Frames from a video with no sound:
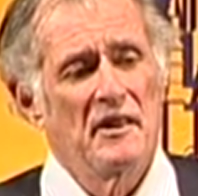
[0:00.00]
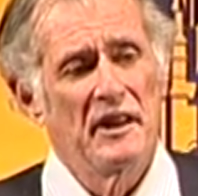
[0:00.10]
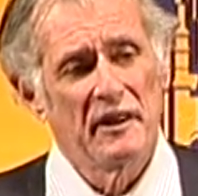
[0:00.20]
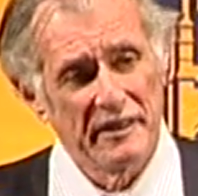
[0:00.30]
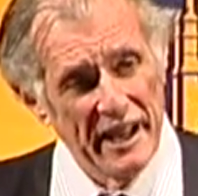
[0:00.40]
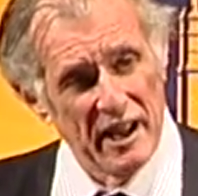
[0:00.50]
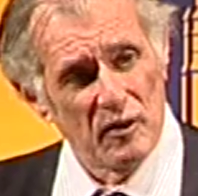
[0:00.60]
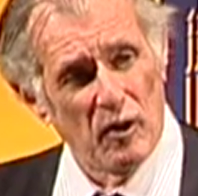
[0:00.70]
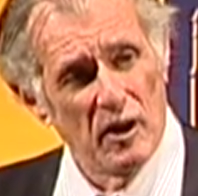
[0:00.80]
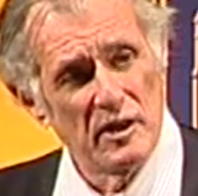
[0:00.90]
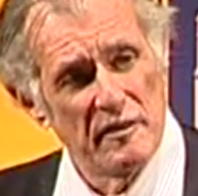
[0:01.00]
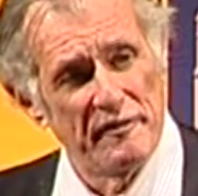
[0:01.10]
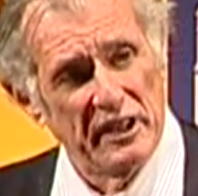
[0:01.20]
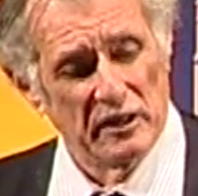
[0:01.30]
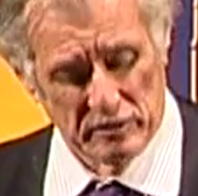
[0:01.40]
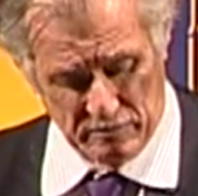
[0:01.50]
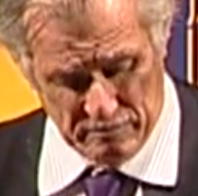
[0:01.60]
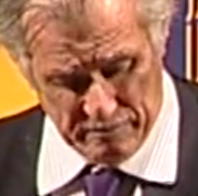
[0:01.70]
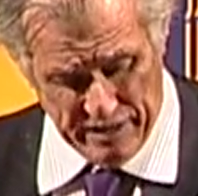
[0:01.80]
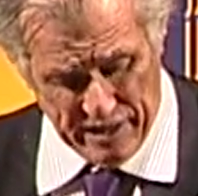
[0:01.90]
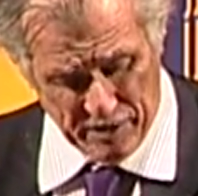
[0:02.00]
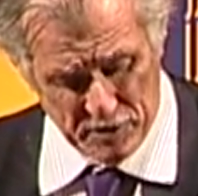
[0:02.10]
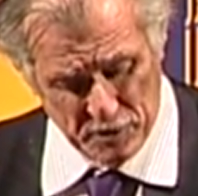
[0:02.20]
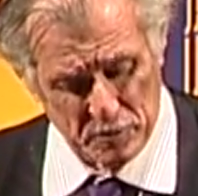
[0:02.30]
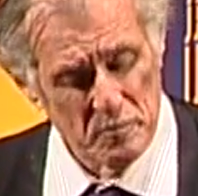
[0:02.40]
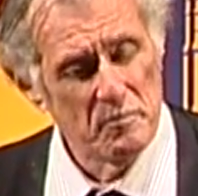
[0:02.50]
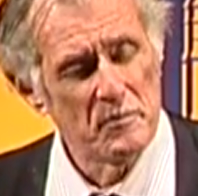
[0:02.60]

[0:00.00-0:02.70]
they're down on the field now too.